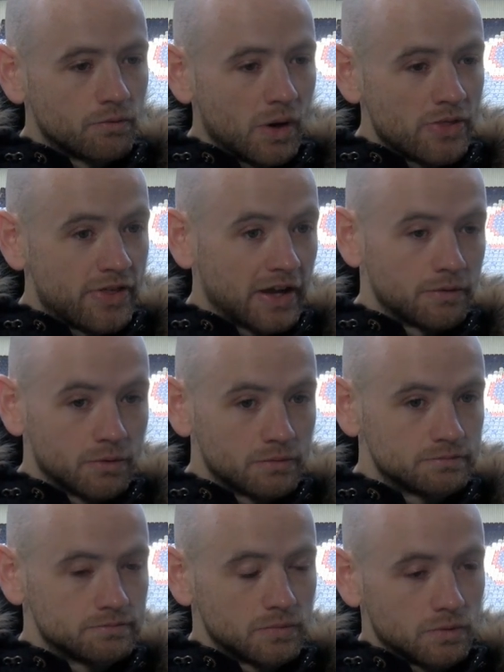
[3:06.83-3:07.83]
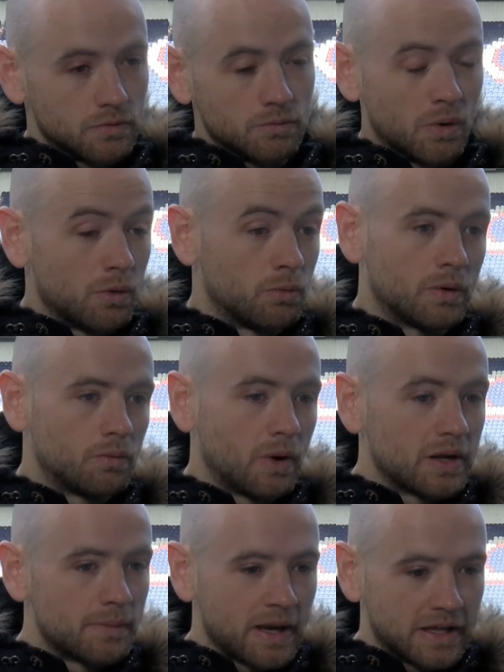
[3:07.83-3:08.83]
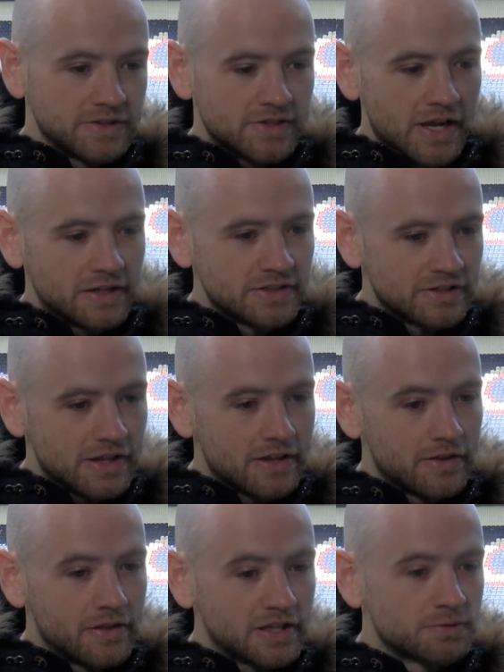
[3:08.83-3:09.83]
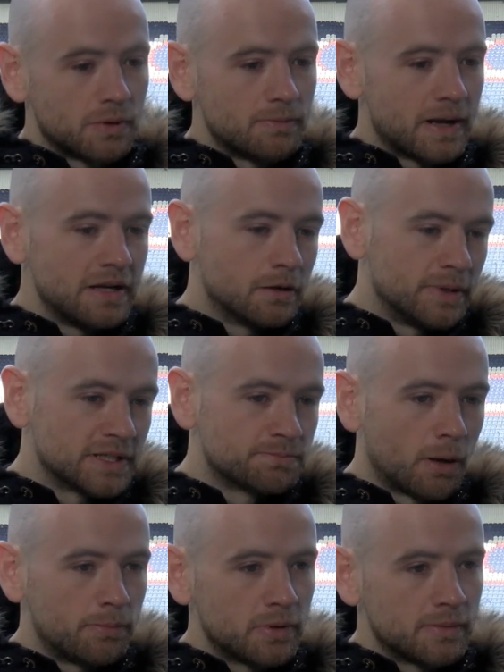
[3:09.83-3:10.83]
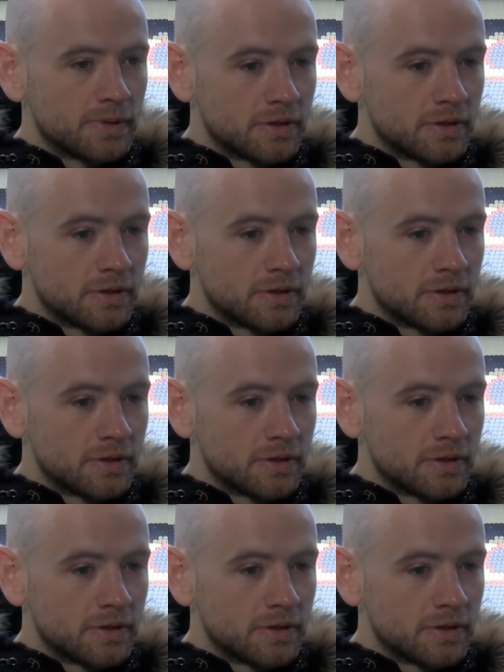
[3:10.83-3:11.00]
One thing, one of my concerns is that this one might not be as popular,